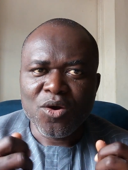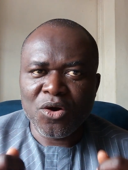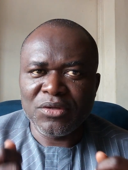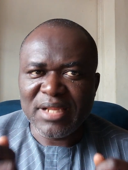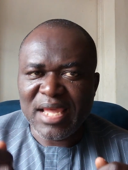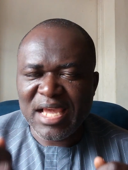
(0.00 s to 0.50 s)

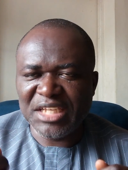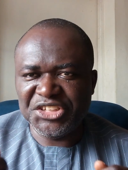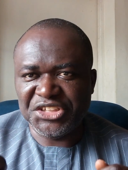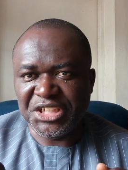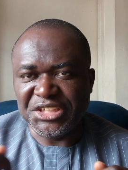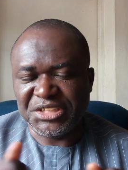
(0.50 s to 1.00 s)
on
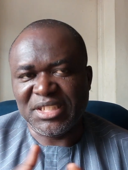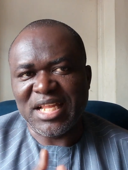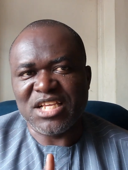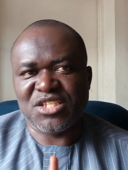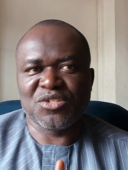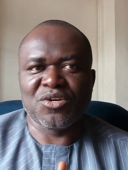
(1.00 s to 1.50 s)
exchange
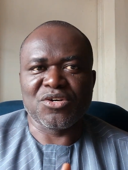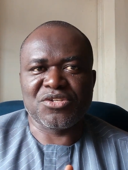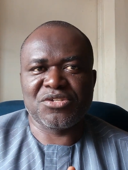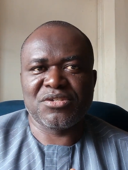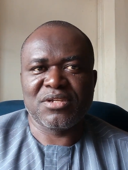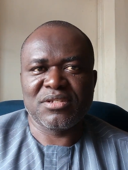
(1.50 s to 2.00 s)
like
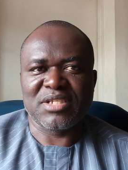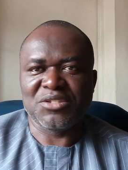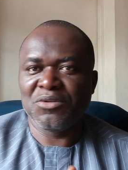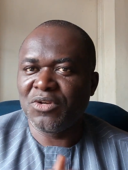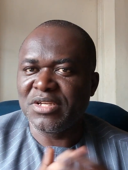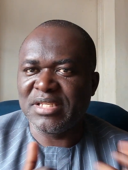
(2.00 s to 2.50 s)
stocks. So I
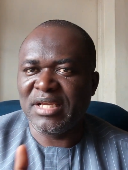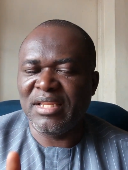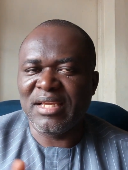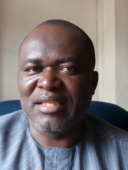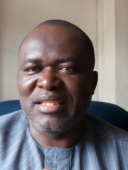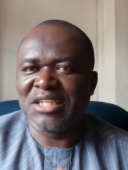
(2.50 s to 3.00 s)
told us
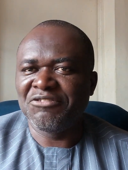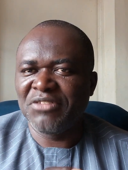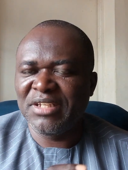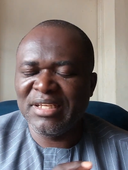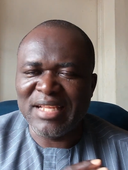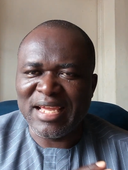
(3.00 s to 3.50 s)
earlier that
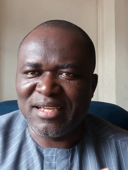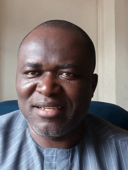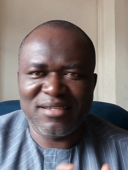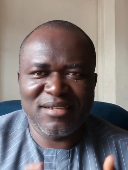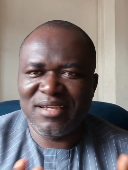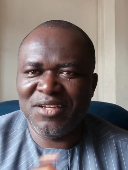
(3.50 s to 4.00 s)
traded like
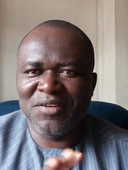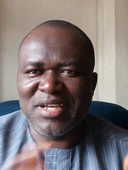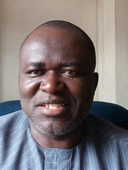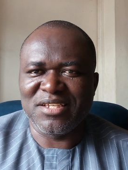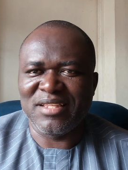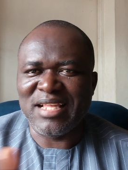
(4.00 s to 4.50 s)

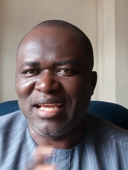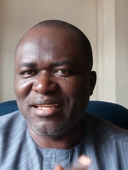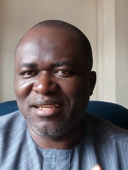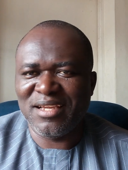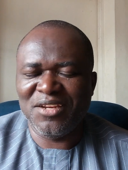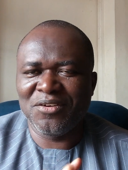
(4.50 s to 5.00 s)

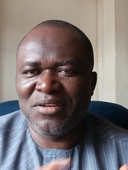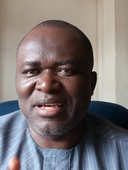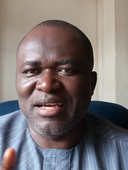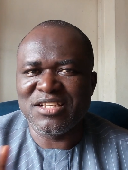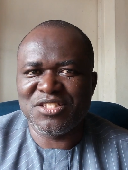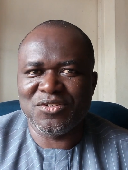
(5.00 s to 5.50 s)
any
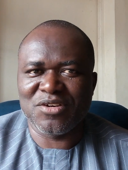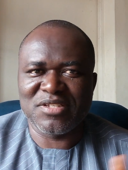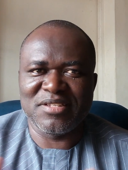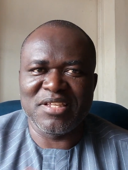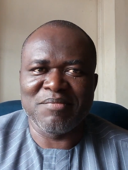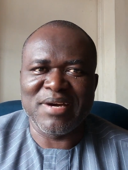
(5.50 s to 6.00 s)
other stocks
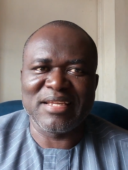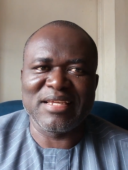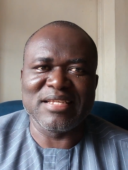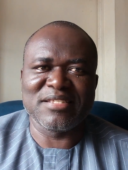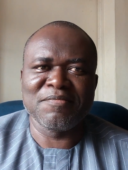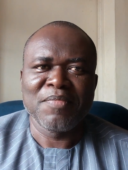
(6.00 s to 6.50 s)
in the
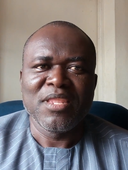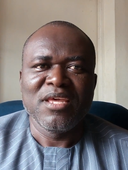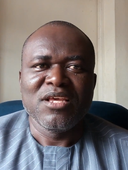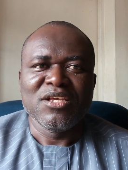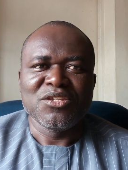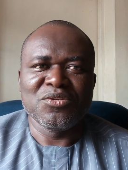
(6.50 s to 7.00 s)
market.
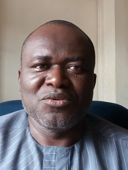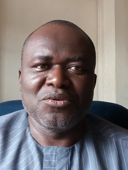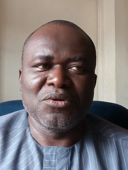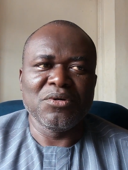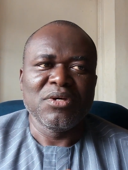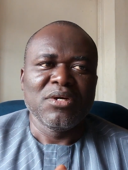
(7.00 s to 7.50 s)

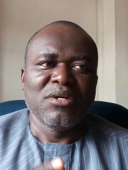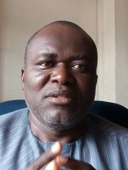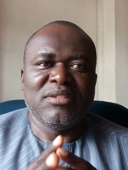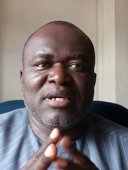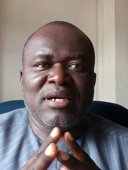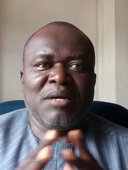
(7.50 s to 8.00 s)
So
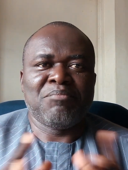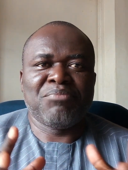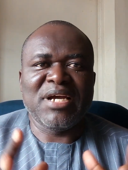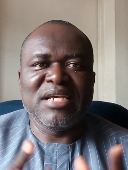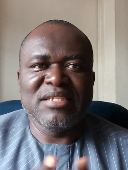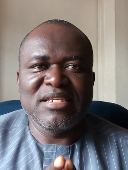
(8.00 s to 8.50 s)
their
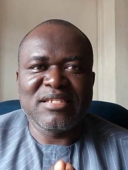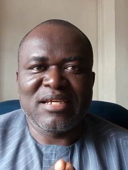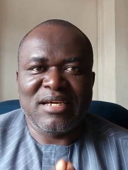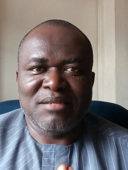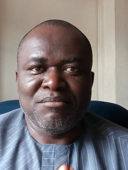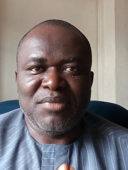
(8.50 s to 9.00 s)
prices
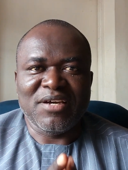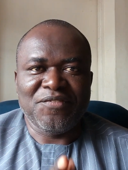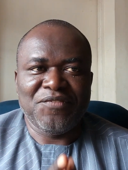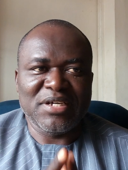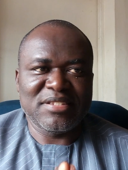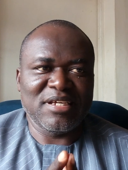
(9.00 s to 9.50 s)
can be
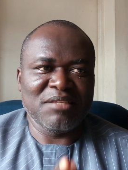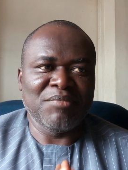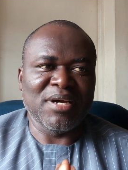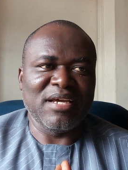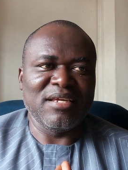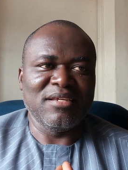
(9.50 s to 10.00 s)
affected
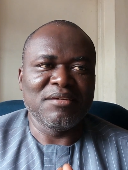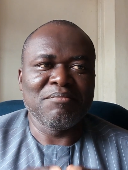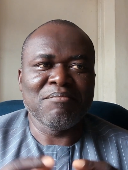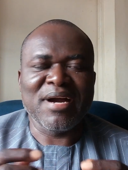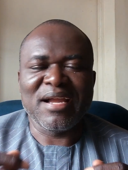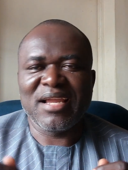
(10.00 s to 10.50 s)
by
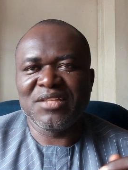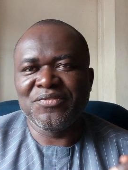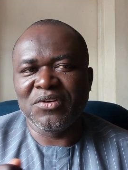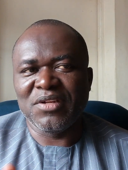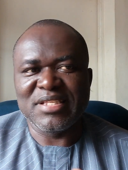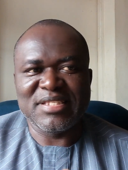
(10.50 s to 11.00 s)
market
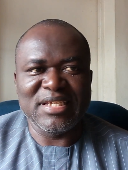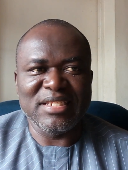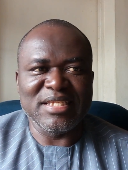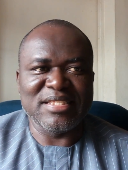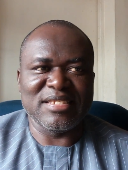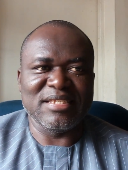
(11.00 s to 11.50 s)

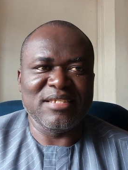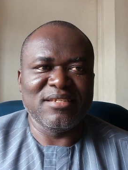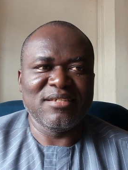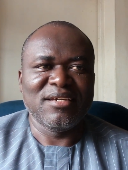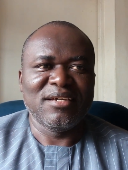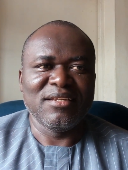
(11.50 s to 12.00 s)

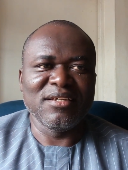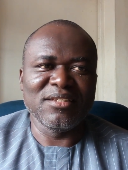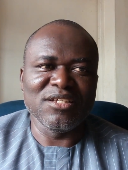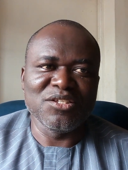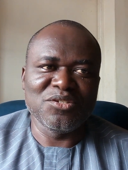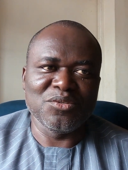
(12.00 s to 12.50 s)
volatility,
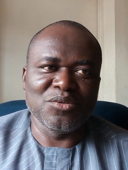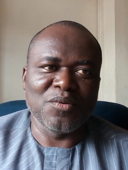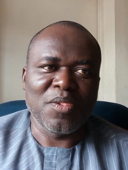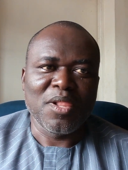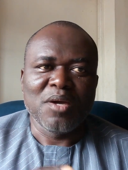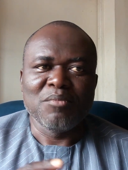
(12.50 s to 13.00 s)
leading to
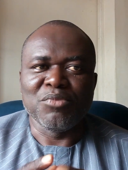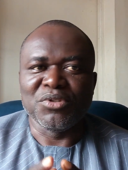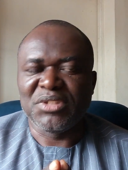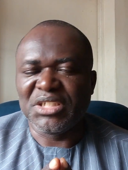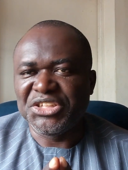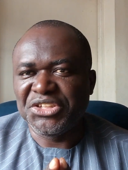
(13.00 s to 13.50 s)

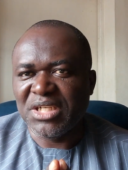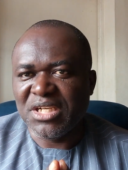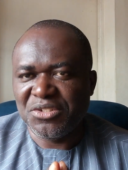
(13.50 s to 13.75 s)
potential